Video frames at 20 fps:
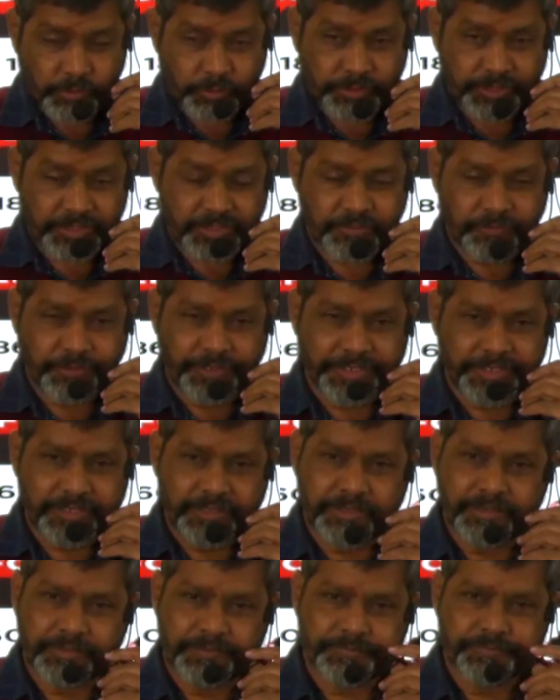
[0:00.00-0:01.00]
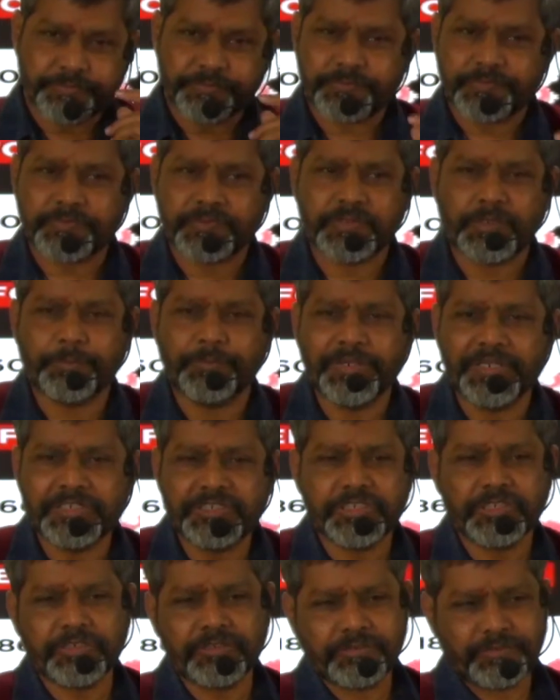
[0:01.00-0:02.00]
this week, the
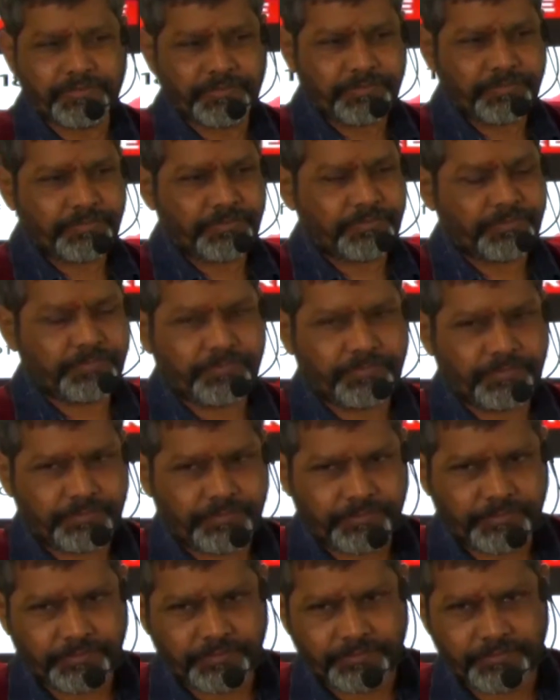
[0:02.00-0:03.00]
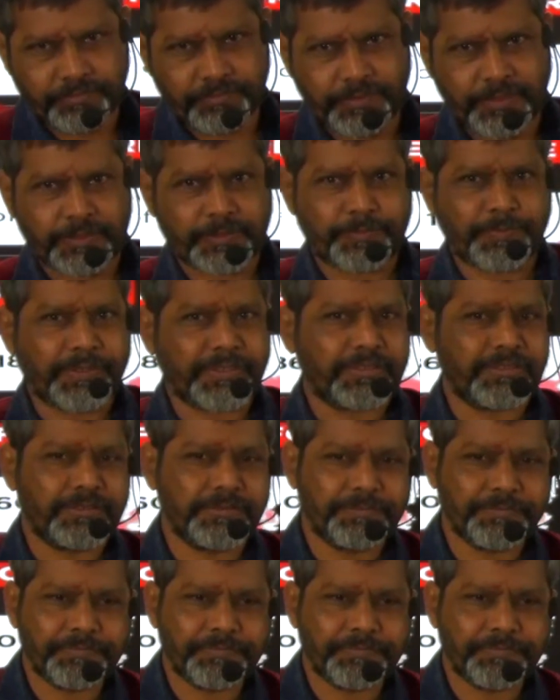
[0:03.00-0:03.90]
major aspects.